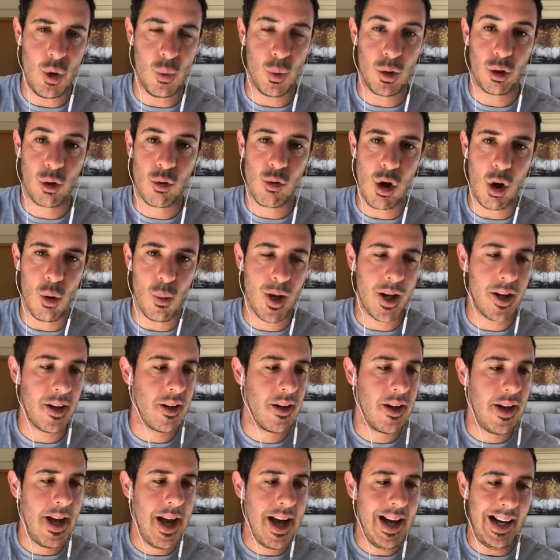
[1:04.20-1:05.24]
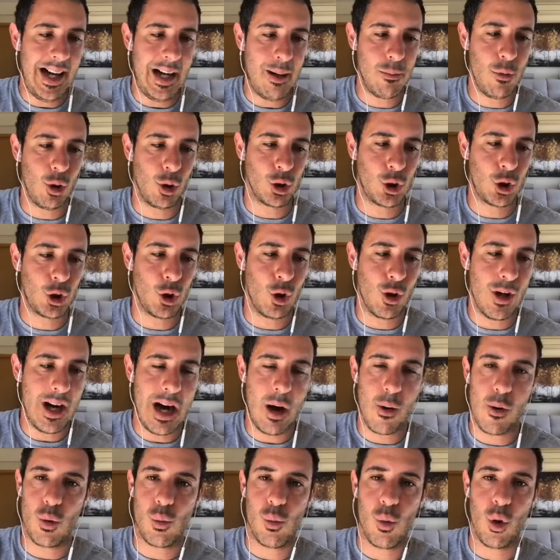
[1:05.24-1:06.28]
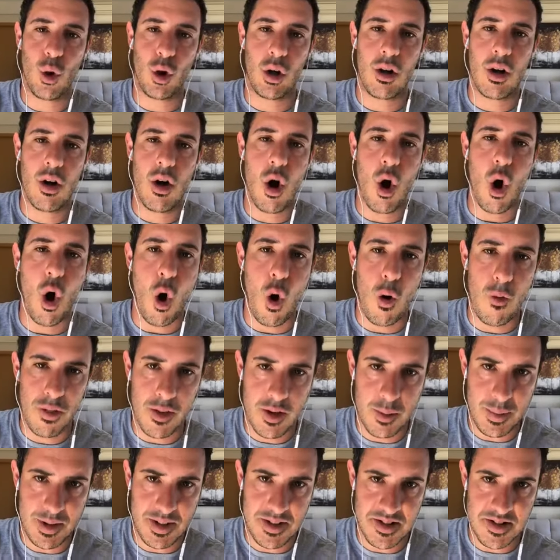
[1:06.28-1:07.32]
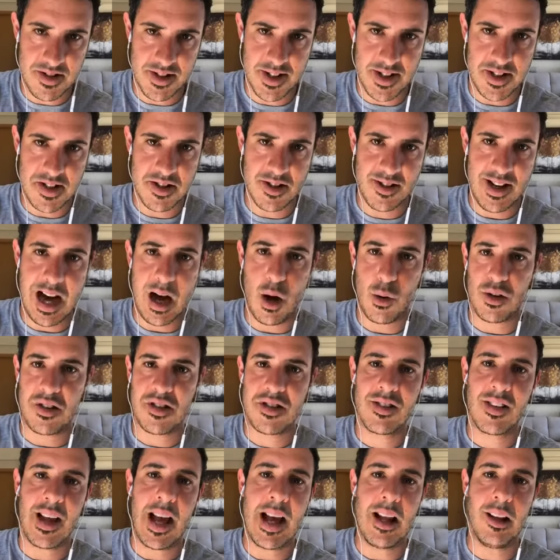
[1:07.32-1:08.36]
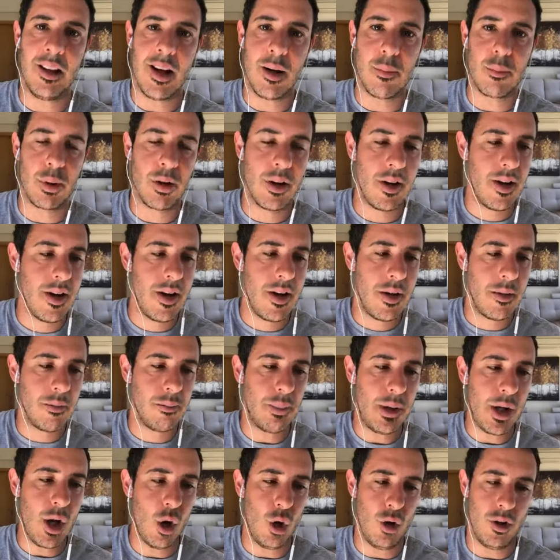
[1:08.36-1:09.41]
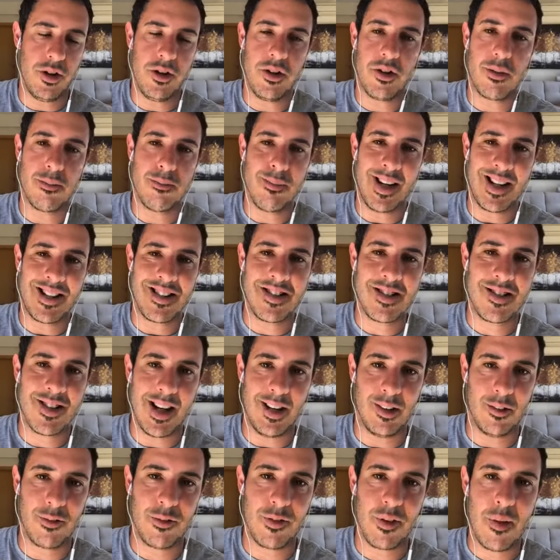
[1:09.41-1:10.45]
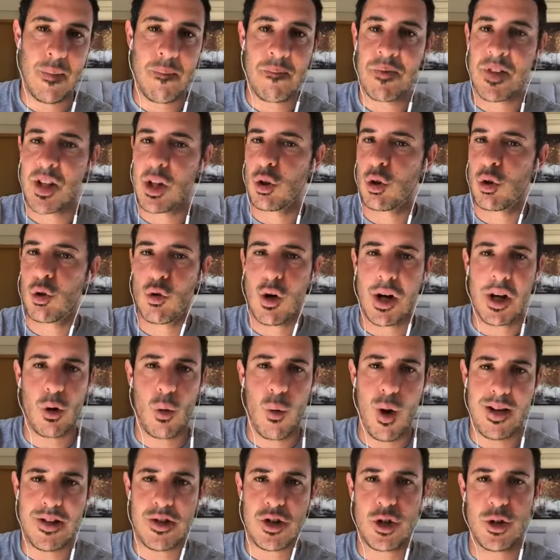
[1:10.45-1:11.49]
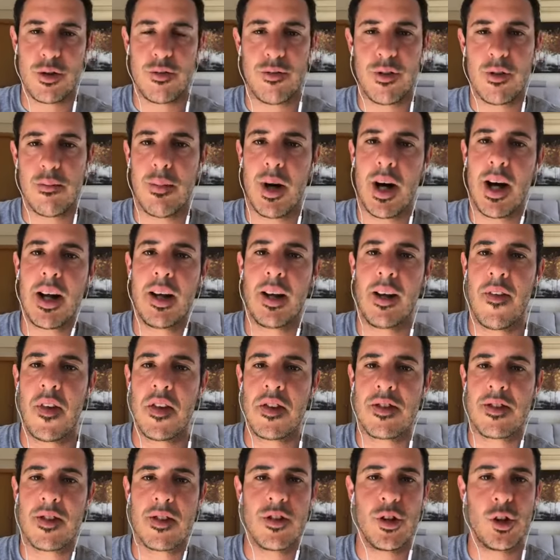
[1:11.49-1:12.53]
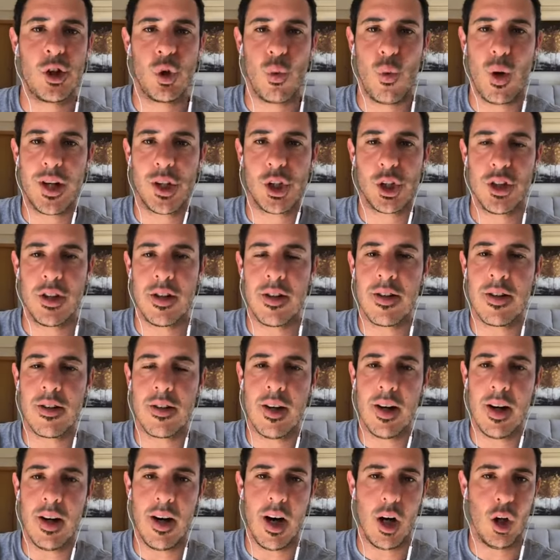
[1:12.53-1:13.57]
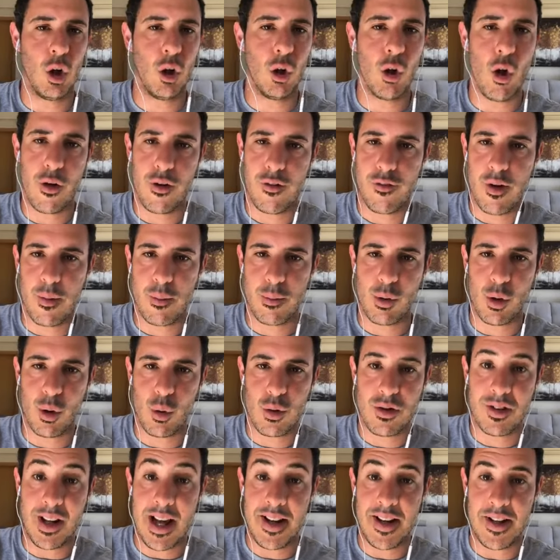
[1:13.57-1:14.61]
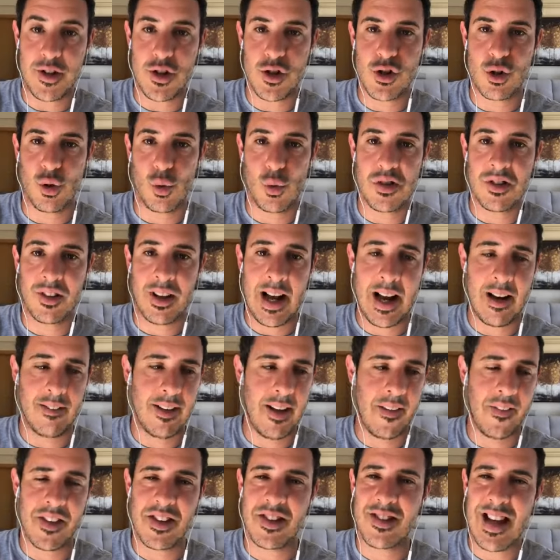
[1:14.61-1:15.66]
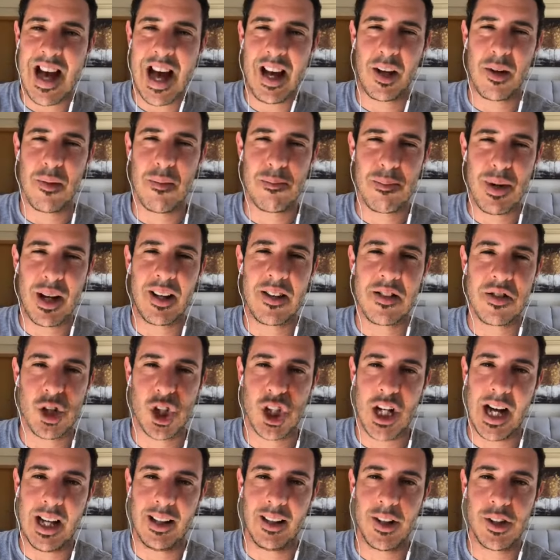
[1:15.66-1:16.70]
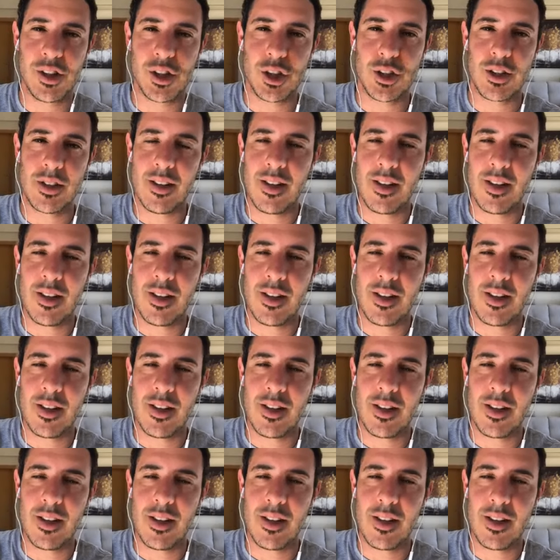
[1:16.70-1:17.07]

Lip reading: and grow it, I'm not sure how to work on the business and how to scale up beyond myself. Great question from Mike, and this is a situation a lot of Fit Pros get into. It's kind of like the second biggest challenge.